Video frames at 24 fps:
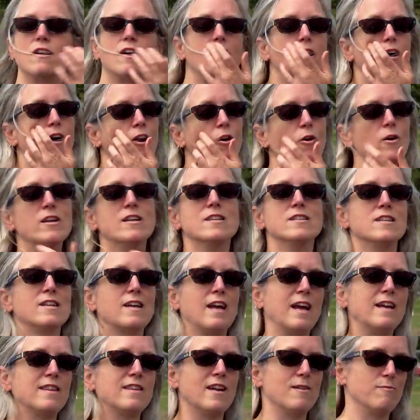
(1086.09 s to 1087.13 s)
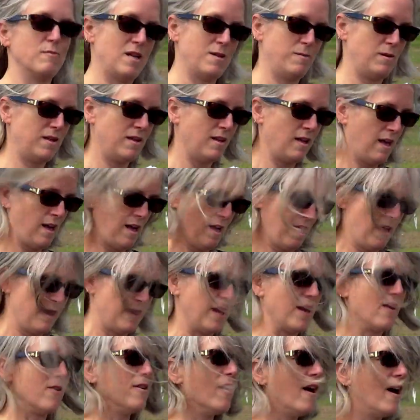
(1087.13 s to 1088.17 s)
would indicate that maybe they
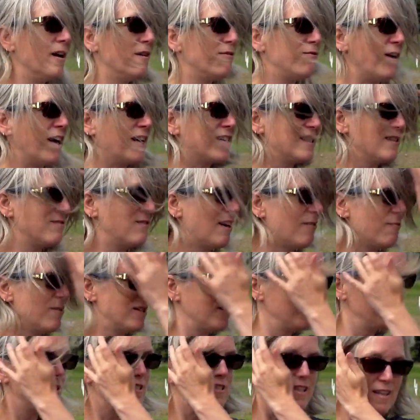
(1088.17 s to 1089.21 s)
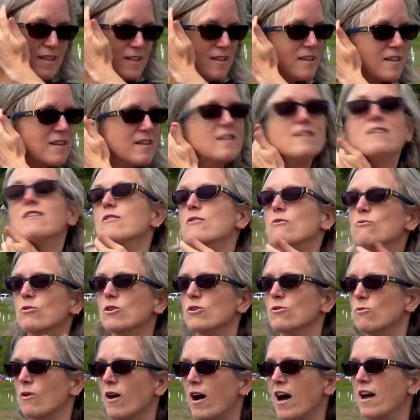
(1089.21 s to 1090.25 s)
are not effective at reducing root
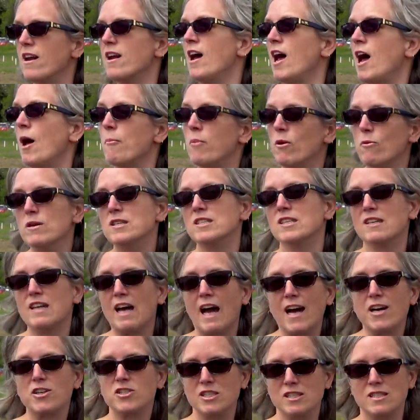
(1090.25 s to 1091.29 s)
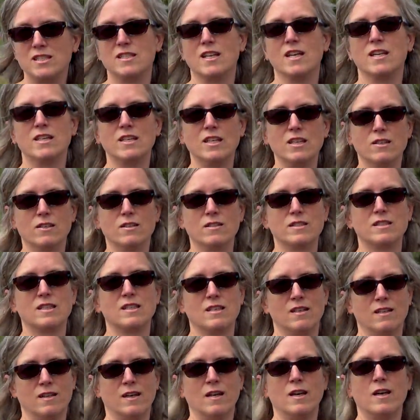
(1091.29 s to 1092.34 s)
rot, but we did actually see a yield
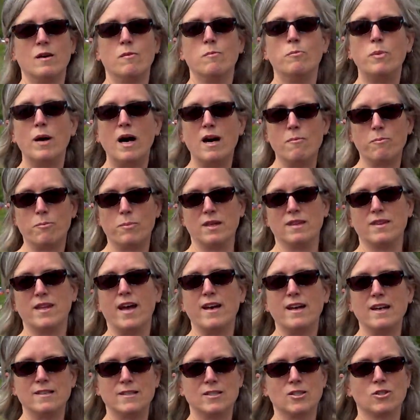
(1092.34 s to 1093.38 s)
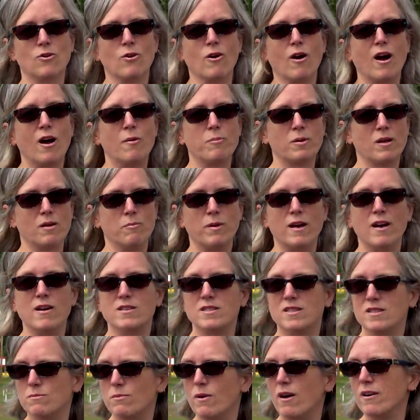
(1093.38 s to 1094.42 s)
bump in that intercrop compared to
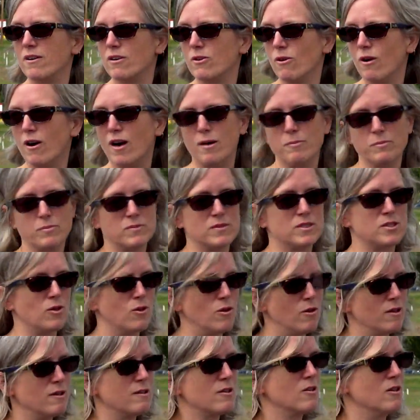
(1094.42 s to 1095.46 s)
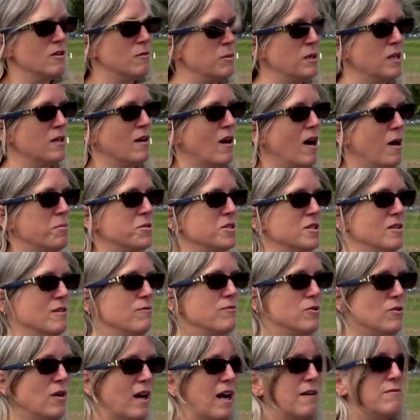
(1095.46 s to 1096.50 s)
the monocrop. And so it could be an option if you
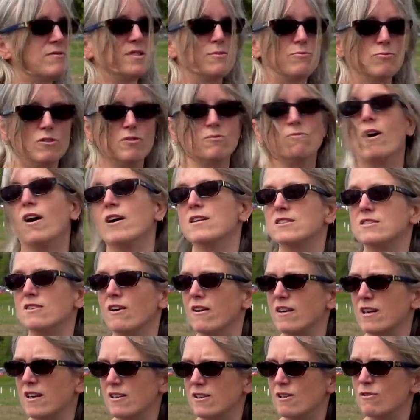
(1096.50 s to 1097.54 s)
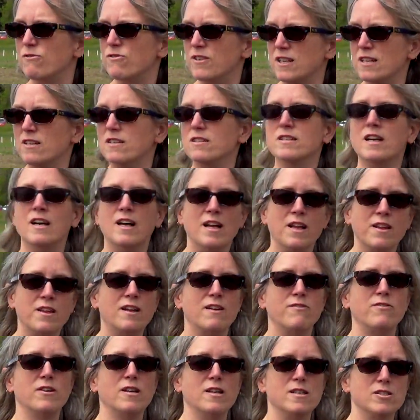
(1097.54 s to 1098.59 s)
have some root rot starting in your field, that if
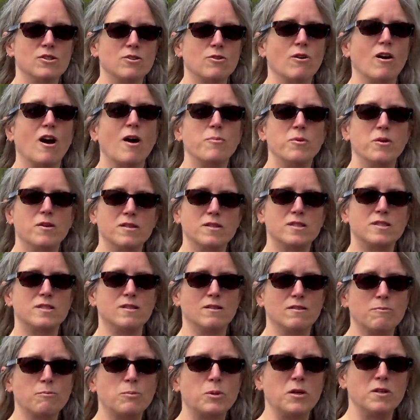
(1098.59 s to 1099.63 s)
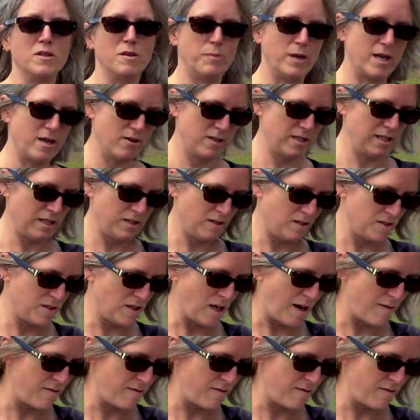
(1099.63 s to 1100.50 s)
you intercrop, you can still pull a better yield off